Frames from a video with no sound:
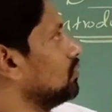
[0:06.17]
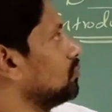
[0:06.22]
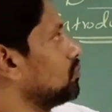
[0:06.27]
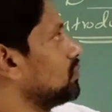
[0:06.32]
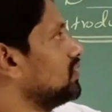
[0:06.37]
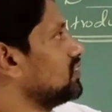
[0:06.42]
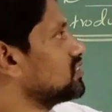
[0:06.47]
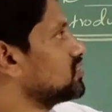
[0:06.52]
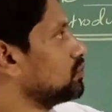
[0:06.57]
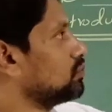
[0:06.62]

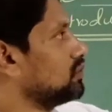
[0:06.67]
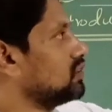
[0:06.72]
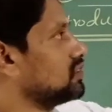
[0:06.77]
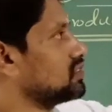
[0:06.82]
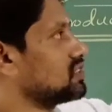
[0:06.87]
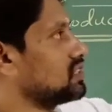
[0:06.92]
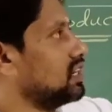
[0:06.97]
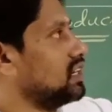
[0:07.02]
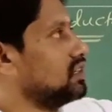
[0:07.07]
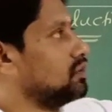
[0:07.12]

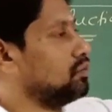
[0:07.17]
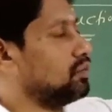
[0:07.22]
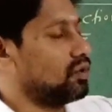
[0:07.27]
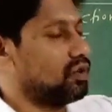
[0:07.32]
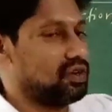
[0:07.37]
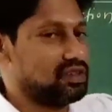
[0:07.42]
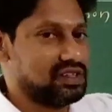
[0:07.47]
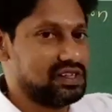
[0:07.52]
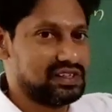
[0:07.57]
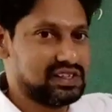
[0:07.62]
principles and
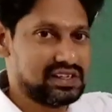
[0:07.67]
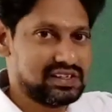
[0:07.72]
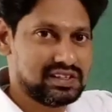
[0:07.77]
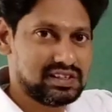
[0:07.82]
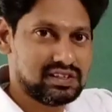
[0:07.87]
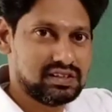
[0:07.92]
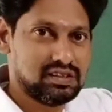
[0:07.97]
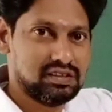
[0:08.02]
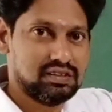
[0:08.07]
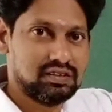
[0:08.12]

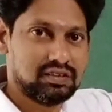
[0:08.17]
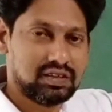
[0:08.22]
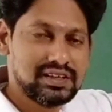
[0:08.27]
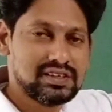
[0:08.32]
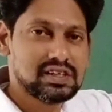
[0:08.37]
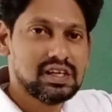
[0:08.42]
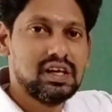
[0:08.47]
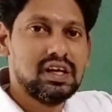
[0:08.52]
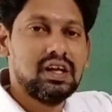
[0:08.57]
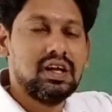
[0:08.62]
processes, right?
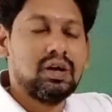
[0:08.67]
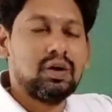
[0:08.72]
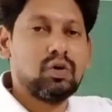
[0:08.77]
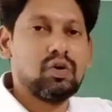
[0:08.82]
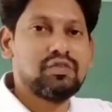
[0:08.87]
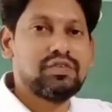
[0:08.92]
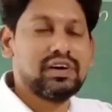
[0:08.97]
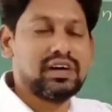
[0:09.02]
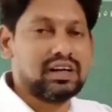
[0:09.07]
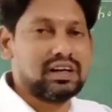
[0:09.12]
Go
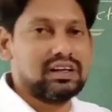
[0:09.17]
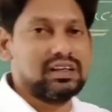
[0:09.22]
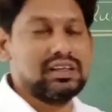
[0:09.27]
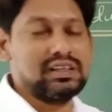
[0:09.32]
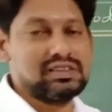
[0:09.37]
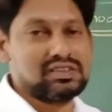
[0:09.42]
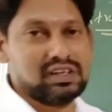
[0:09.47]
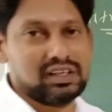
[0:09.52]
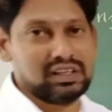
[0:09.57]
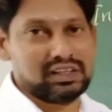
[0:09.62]
for
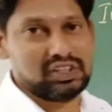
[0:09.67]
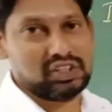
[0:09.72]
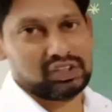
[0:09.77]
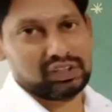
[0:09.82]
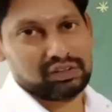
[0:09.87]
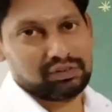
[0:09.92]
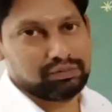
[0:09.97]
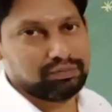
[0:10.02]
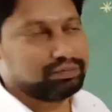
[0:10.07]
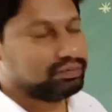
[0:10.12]

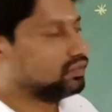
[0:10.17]
introduction.